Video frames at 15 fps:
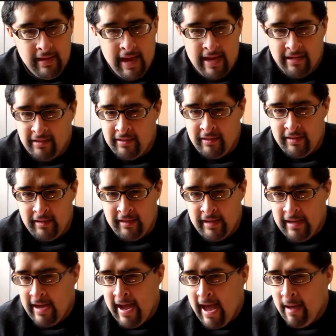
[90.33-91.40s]
That's
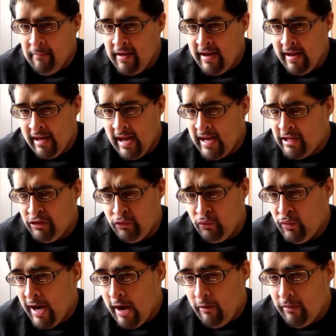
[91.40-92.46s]
gonna happen in like
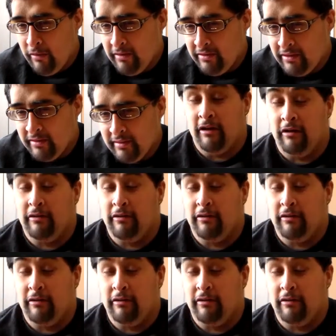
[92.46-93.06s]
2 hours?